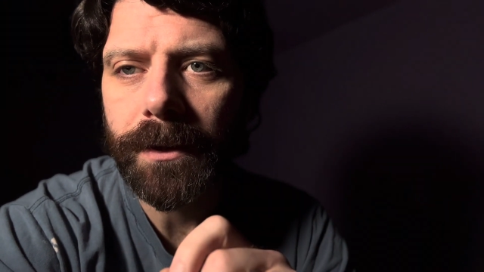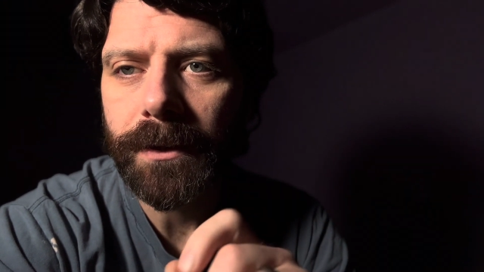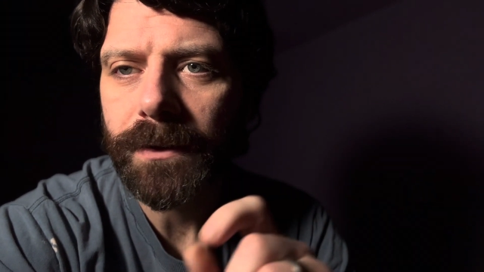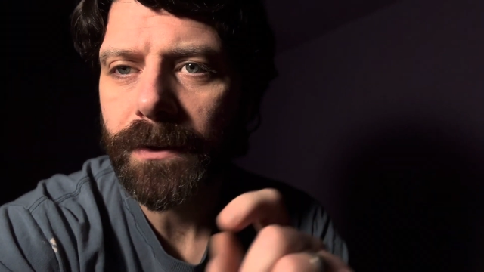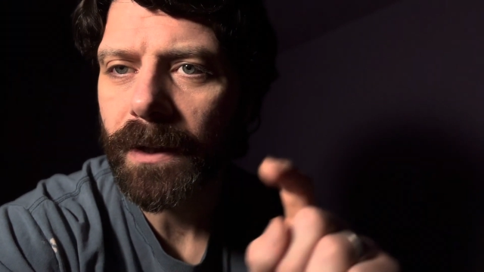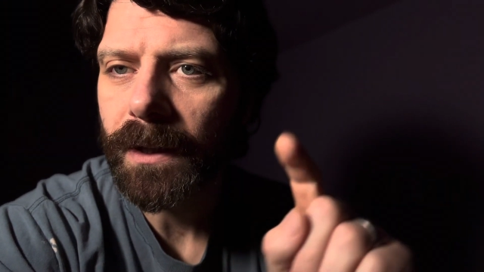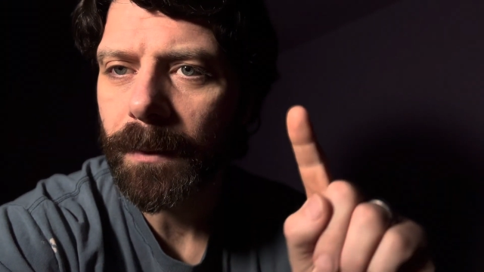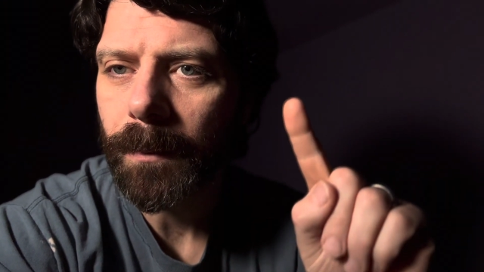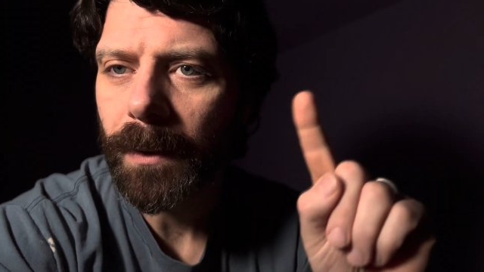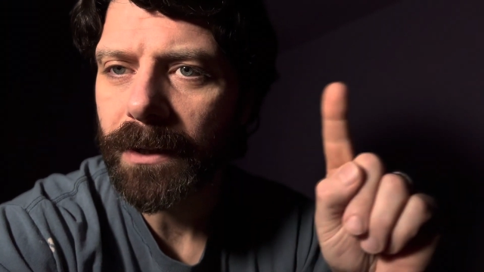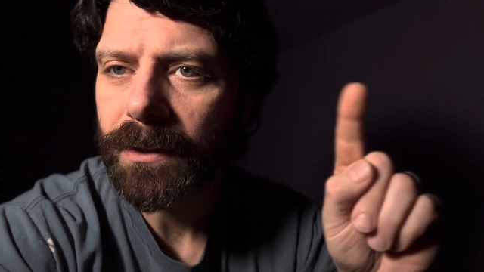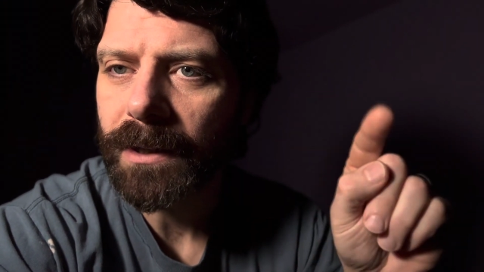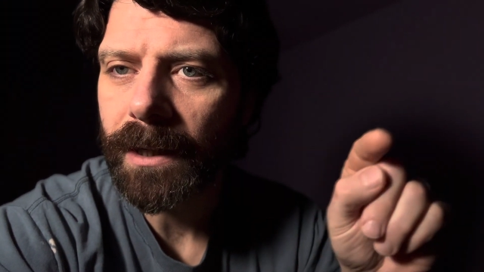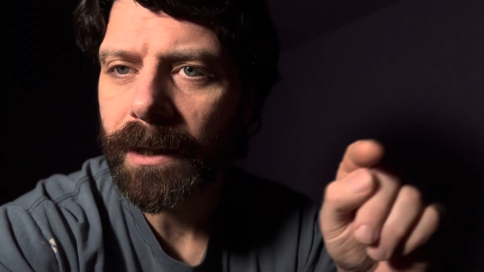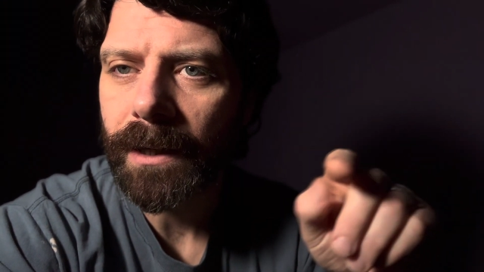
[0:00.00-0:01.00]
just like a
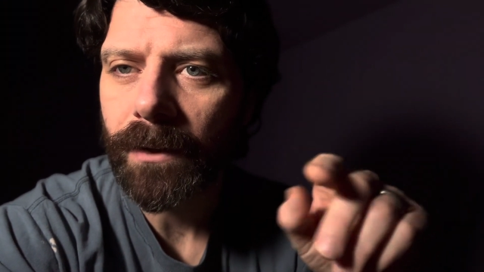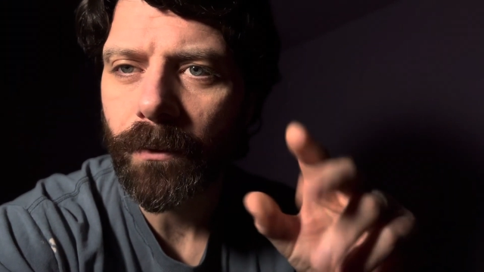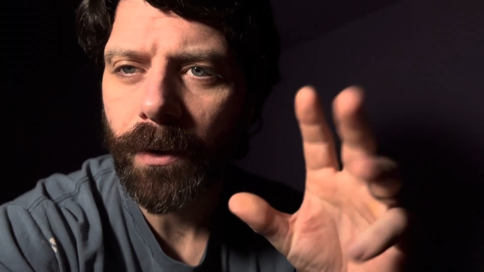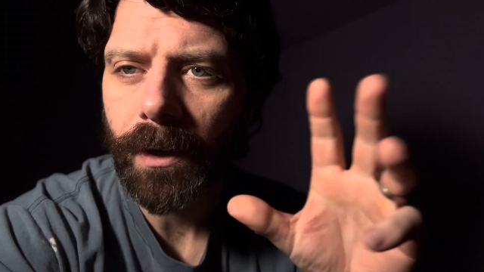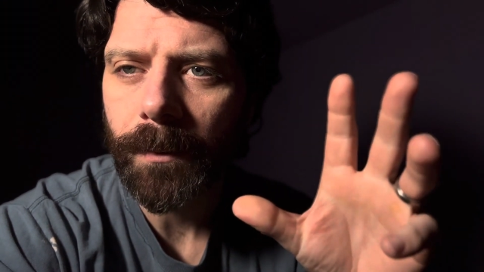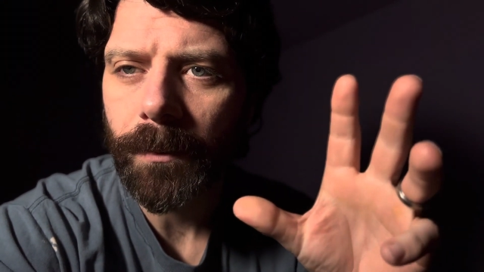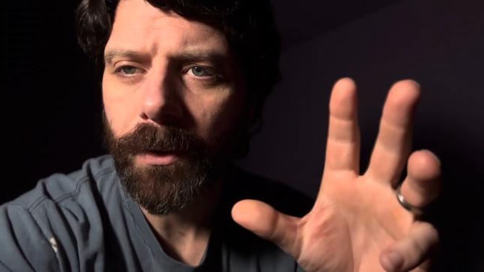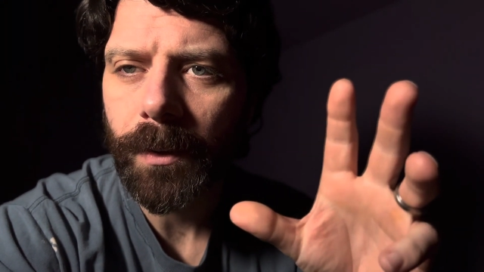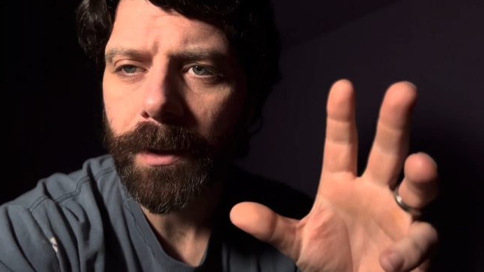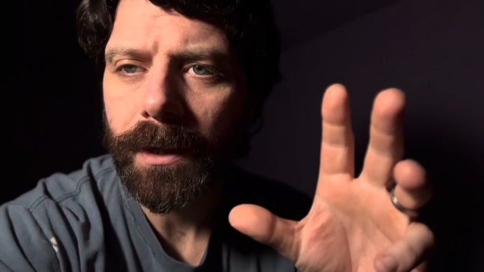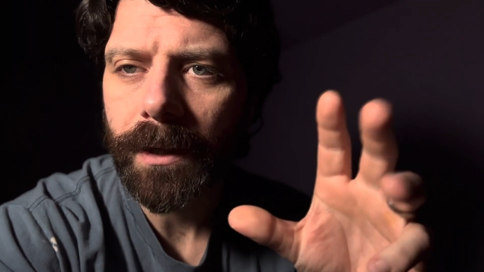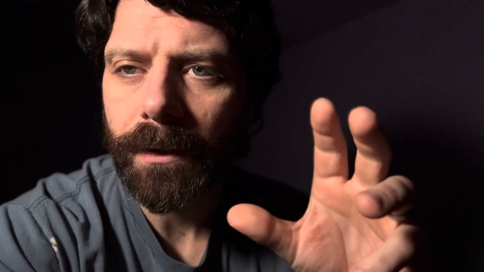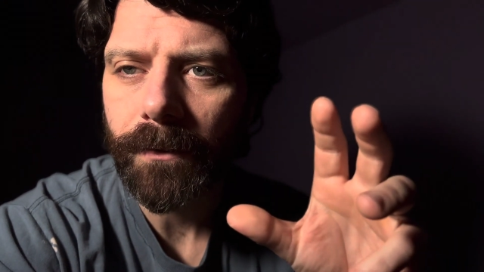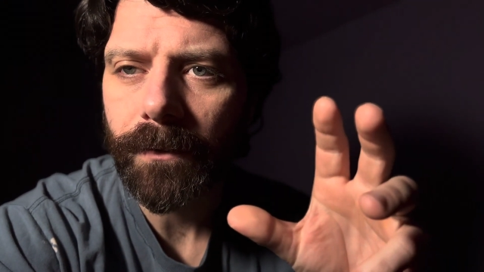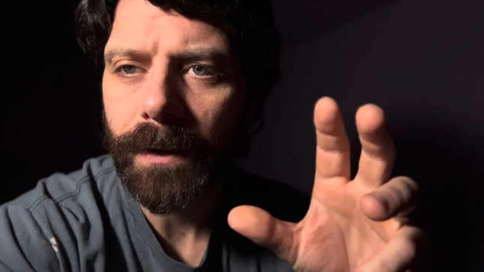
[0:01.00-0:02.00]
basic idea of what I'm doing
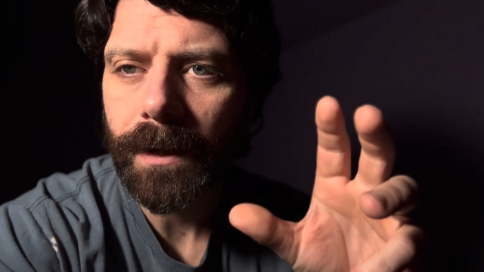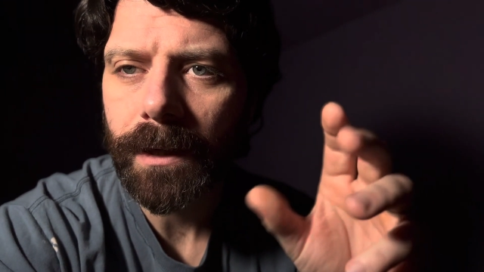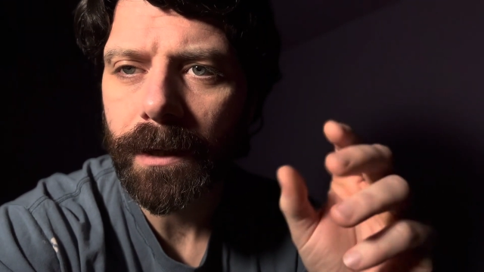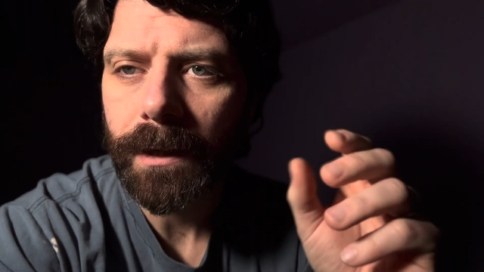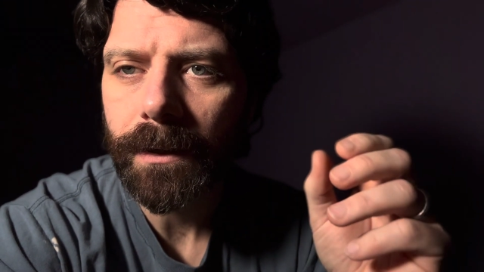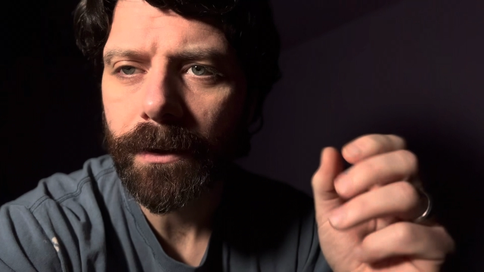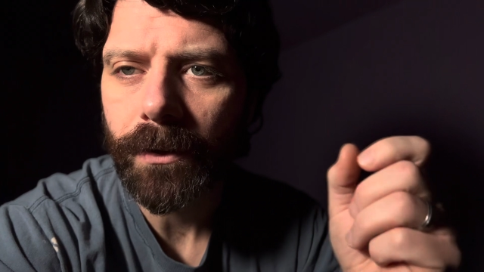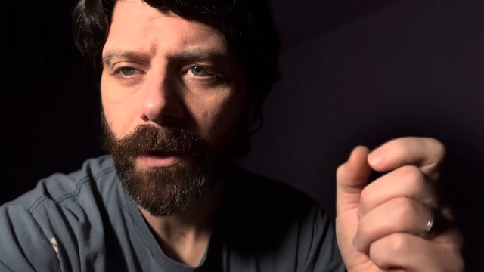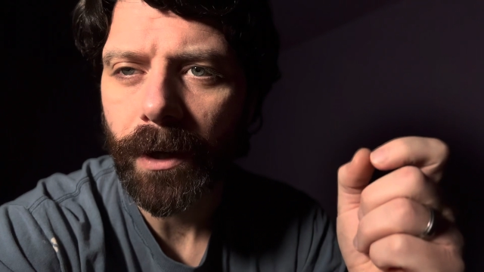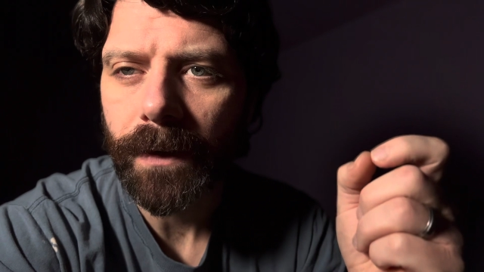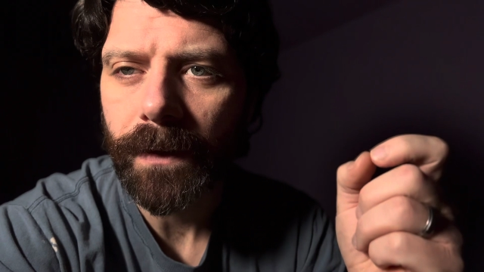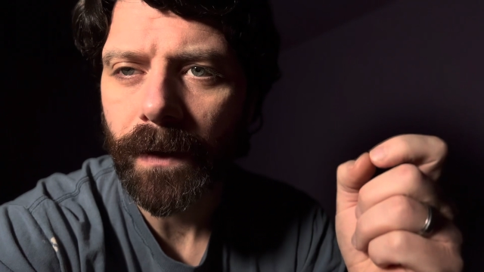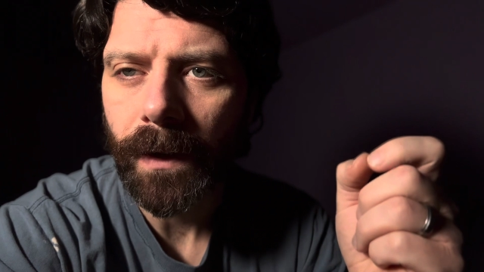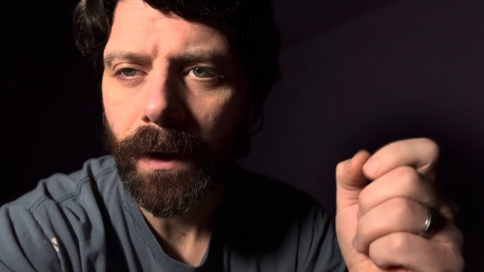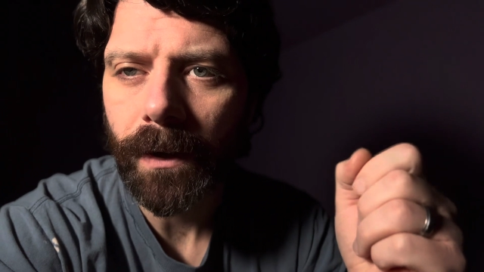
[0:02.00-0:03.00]
in Affinity to
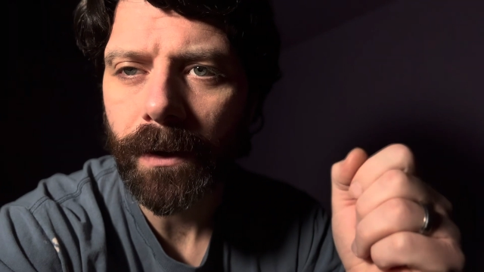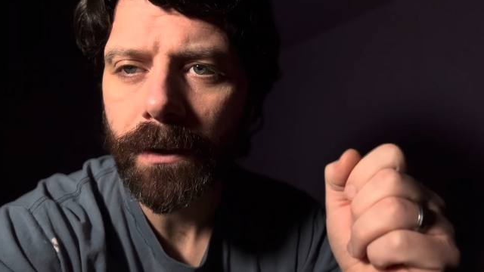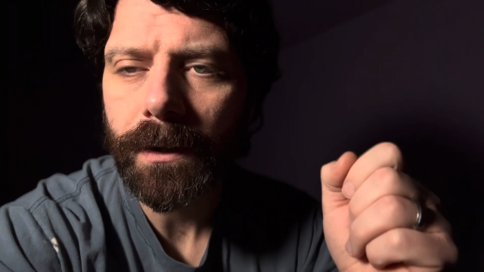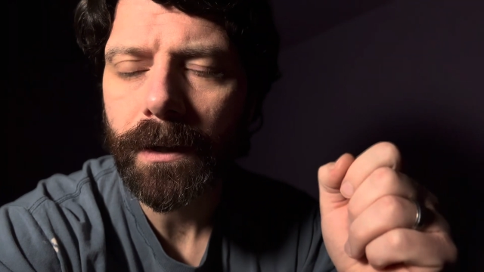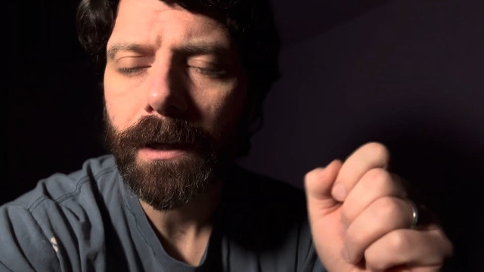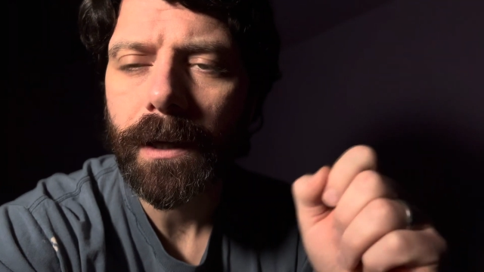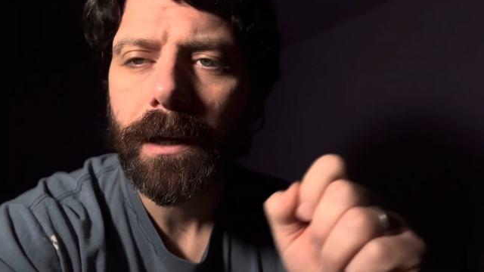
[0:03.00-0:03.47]
create the art.